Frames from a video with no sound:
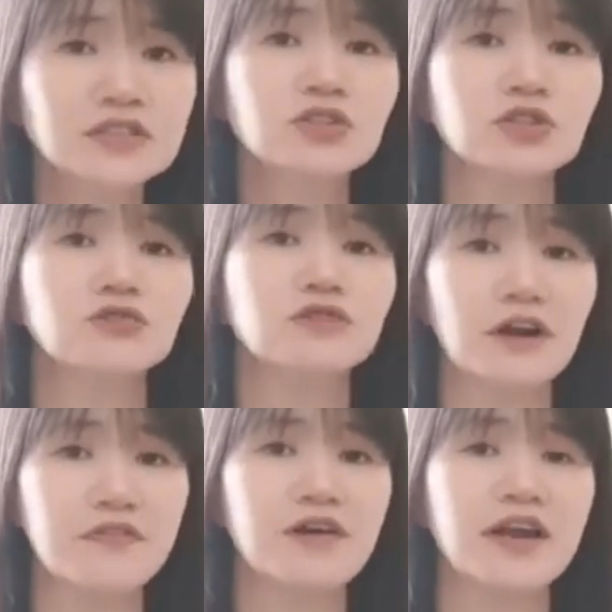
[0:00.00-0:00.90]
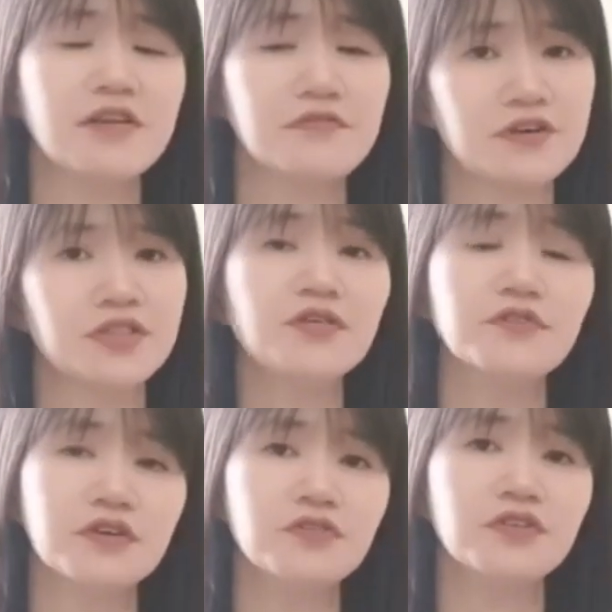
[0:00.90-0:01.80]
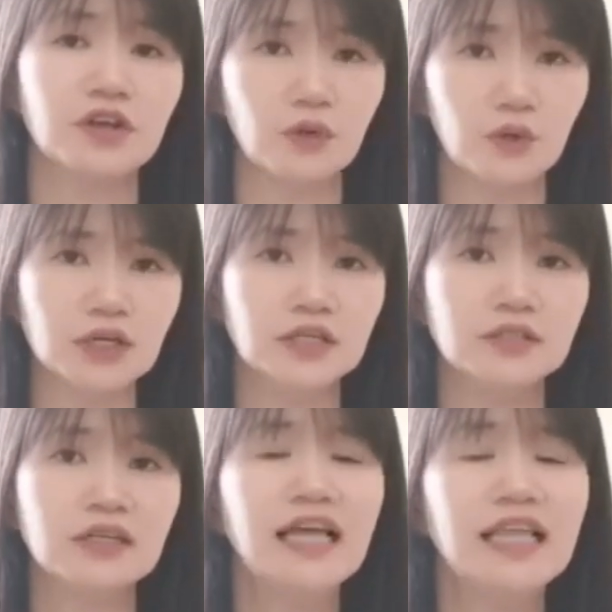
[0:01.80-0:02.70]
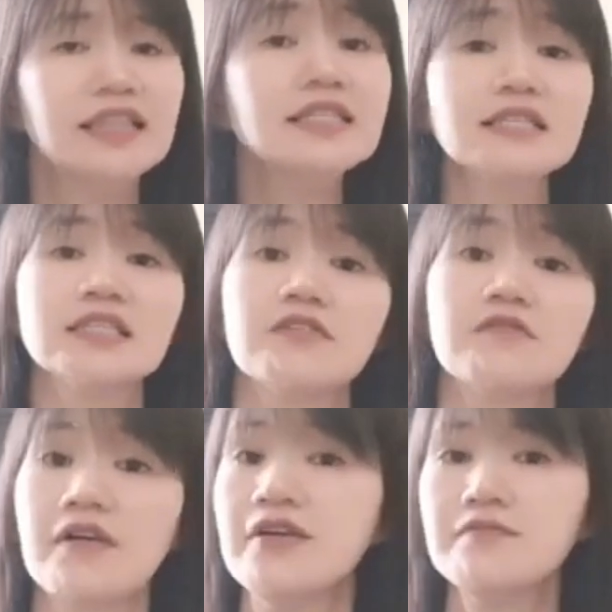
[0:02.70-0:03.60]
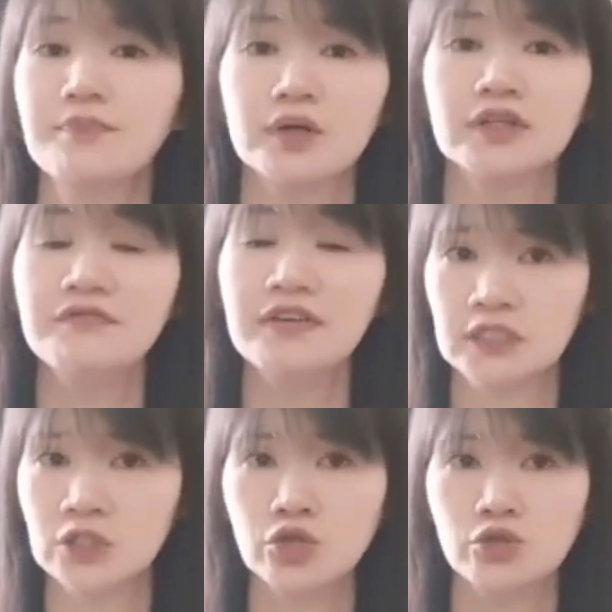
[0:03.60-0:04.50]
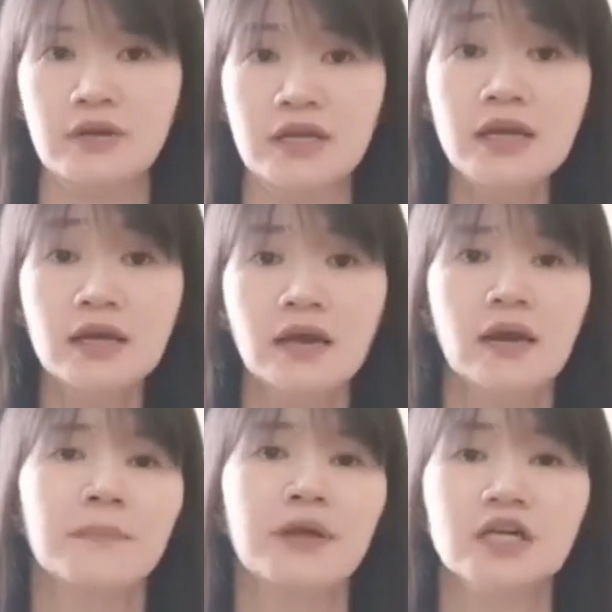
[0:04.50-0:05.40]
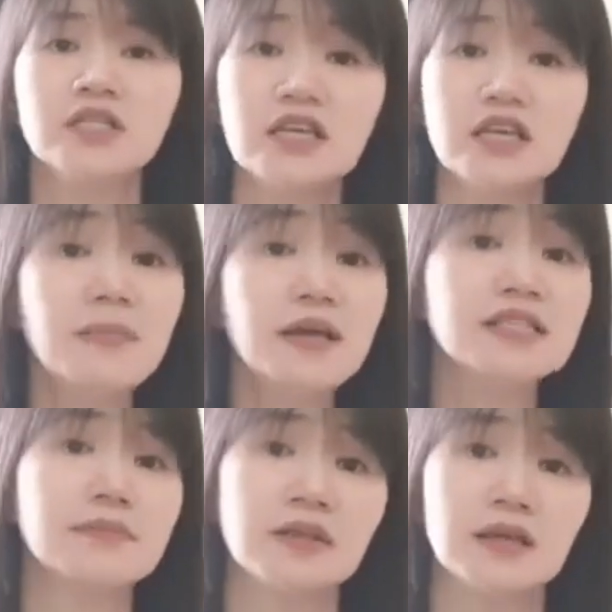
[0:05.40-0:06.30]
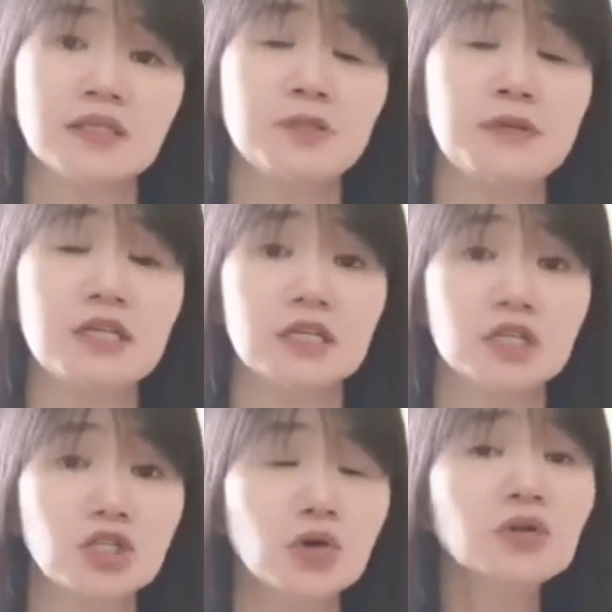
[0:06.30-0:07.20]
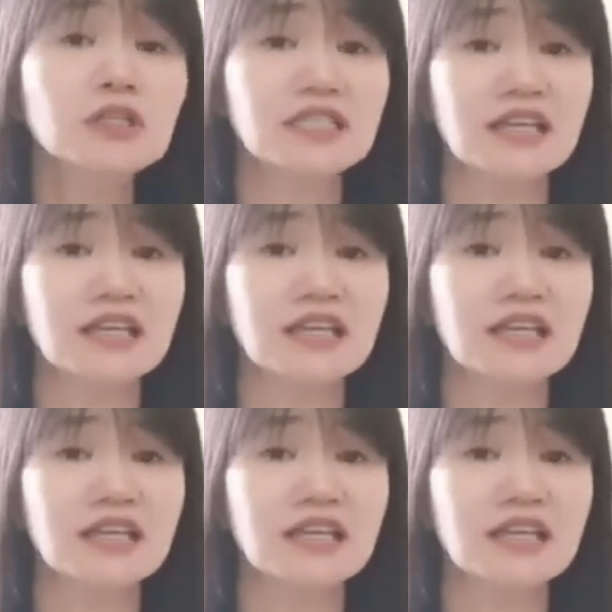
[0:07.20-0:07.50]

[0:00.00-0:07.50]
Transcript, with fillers: failed to verify it further with the owner. This is a very important factor to me, because it may sometimes be the sole